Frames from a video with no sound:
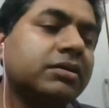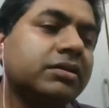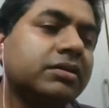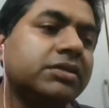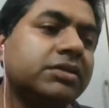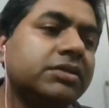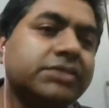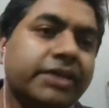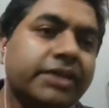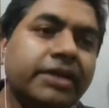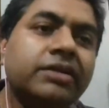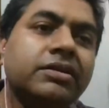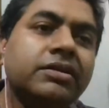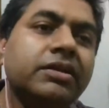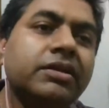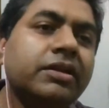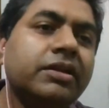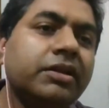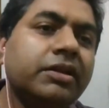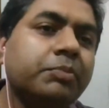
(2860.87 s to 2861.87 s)
this
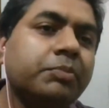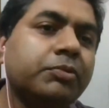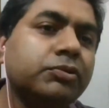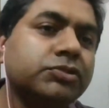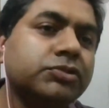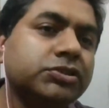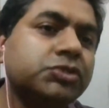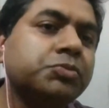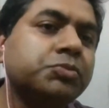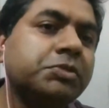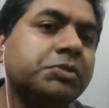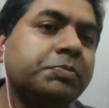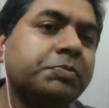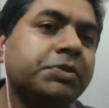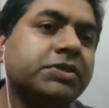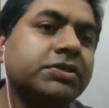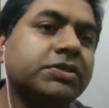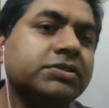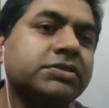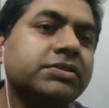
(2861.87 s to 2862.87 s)
anterior approach
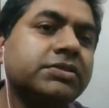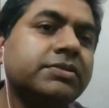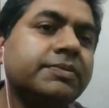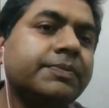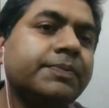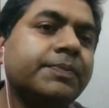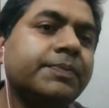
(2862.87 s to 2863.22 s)
Smith-Petersen